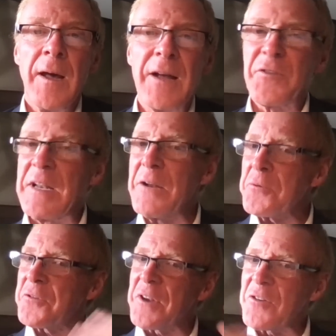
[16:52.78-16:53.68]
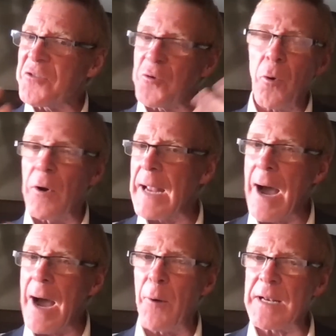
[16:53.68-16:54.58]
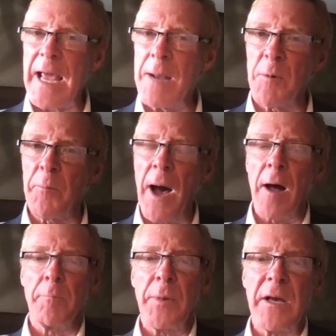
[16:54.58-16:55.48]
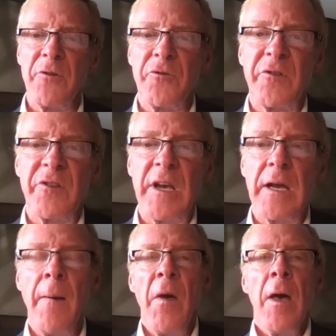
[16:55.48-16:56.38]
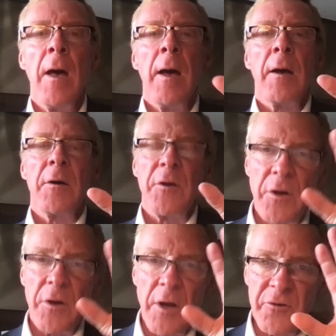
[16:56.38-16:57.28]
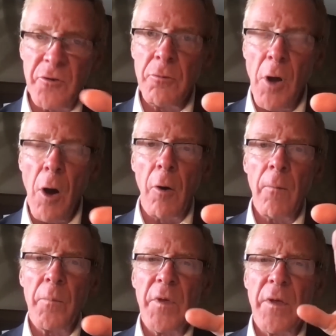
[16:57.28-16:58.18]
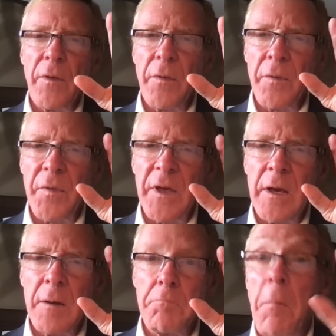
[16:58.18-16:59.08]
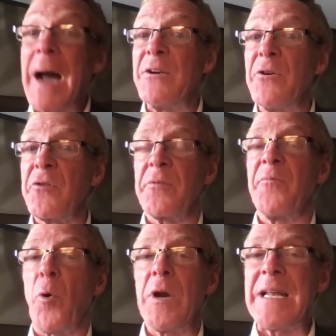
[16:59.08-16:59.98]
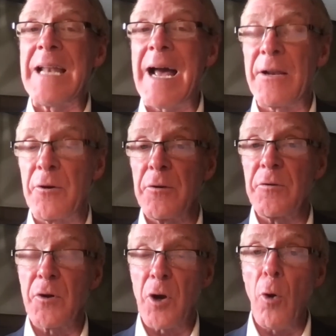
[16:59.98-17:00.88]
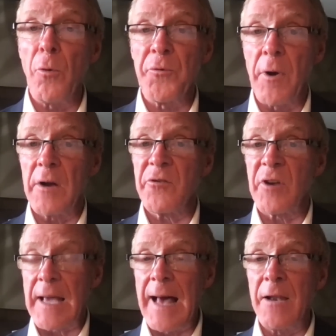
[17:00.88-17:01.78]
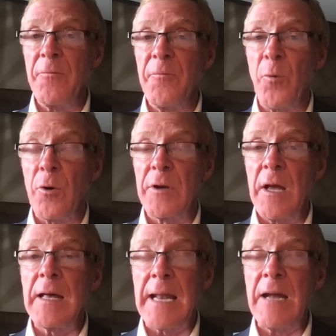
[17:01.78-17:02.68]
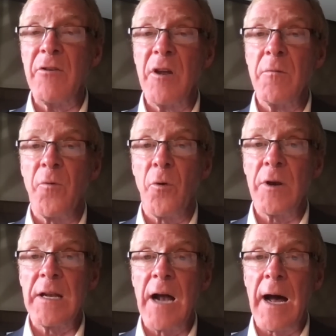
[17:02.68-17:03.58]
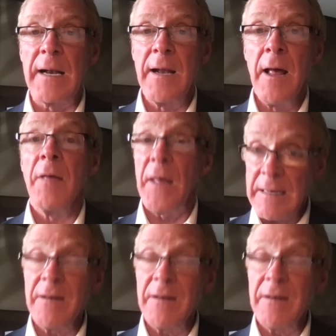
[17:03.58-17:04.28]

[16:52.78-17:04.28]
It's an interesting story how it came about because you see, as you know, the Miners 49er, the gold rush to California in 1849, they